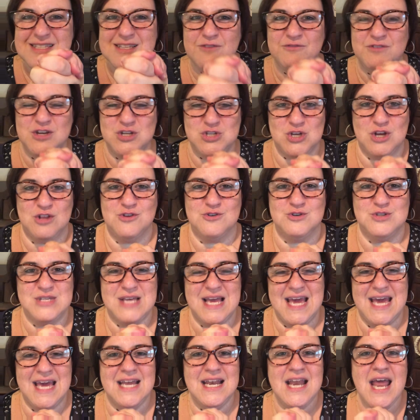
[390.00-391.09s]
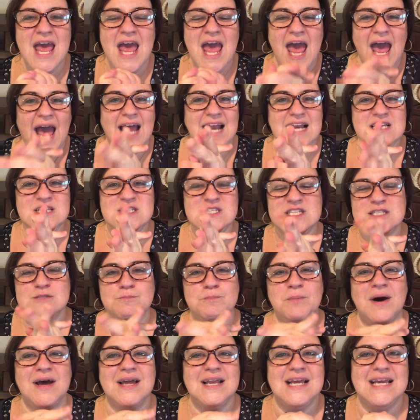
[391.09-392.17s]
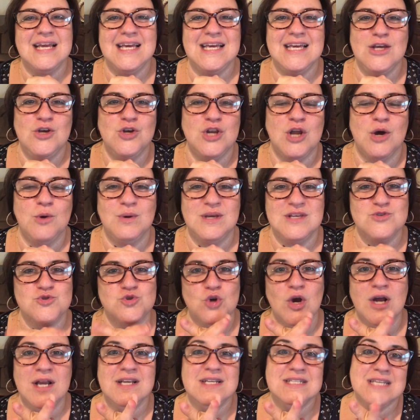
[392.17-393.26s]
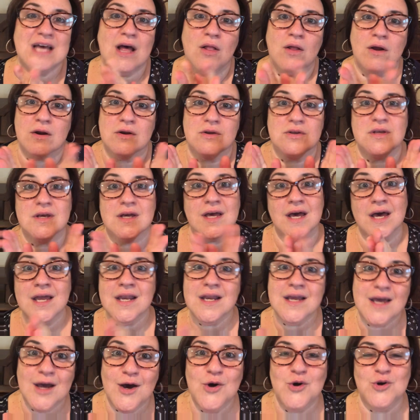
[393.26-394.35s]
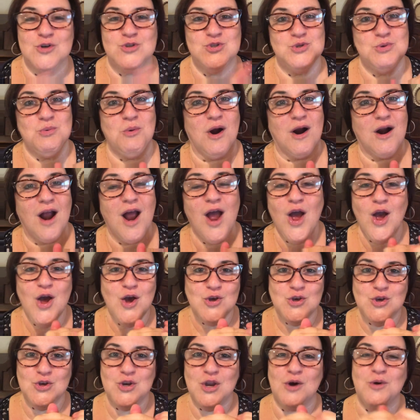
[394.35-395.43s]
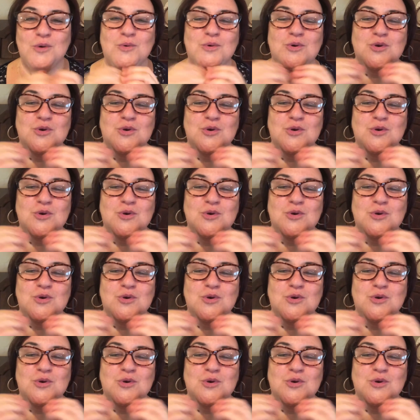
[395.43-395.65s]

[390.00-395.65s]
of each other's hand. And he says, but you know, he's trying to tell her, you got to go because you are, you know,